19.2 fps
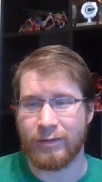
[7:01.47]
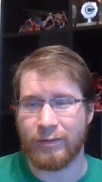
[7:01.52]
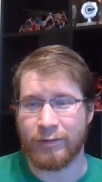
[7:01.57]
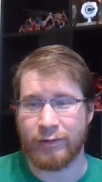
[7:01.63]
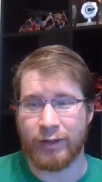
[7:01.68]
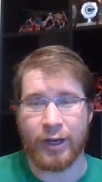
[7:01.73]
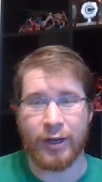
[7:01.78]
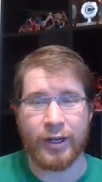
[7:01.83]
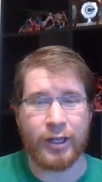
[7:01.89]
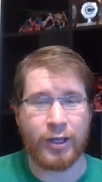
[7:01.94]

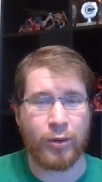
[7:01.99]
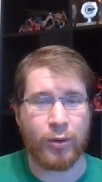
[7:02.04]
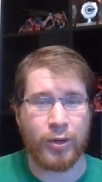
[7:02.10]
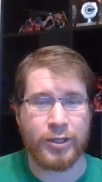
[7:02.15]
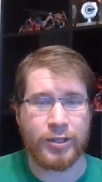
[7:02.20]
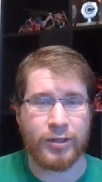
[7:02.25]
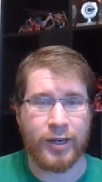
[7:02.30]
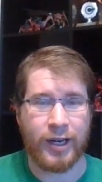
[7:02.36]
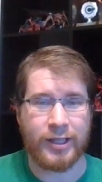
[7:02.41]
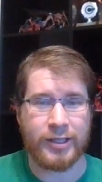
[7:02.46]
very core
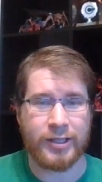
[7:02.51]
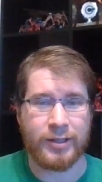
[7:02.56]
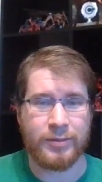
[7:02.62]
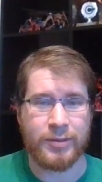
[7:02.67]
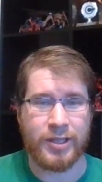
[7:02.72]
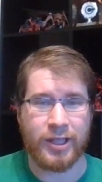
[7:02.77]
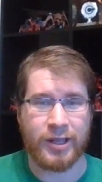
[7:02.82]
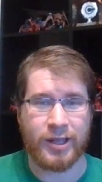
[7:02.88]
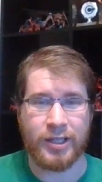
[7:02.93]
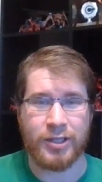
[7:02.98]
stratagems
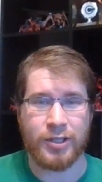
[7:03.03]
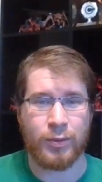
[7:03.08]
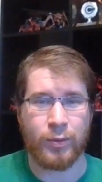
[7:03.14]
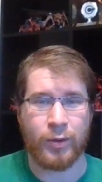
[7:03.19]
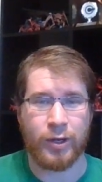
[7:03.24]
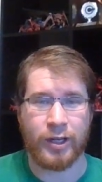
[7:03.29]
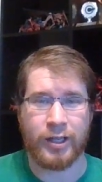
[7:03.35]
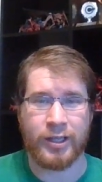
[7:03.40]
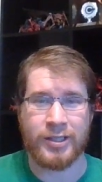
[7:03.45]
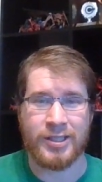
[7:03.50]
that they just
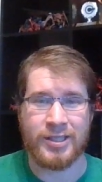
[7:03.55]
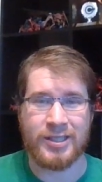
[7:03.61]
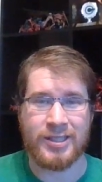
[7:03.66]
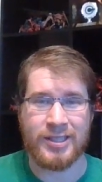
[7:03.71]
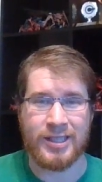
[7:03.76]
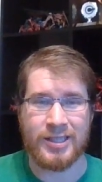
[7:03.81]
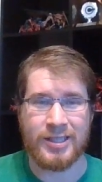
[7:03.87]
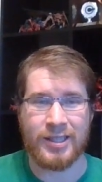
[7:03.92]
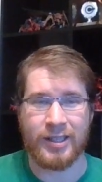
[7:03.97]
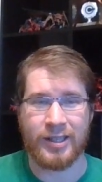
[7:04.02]
want to
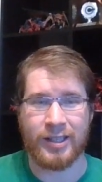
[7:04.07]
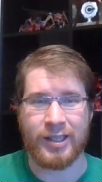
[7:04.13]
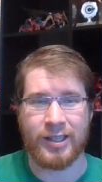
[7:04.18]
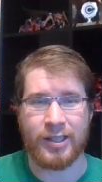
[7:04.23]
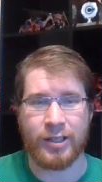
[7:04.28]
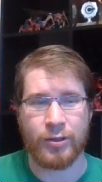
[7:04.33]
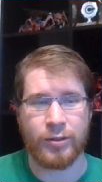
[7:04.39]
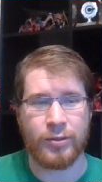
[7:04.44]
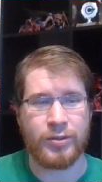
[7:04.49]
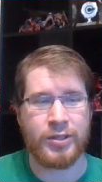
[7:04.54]
consistently
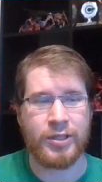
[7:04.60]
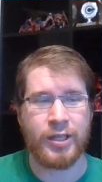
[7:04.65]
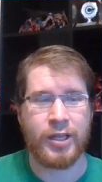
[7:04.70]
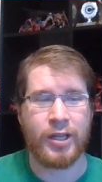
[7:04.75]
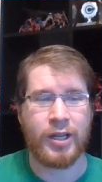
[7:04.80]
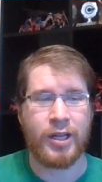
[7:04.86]
use.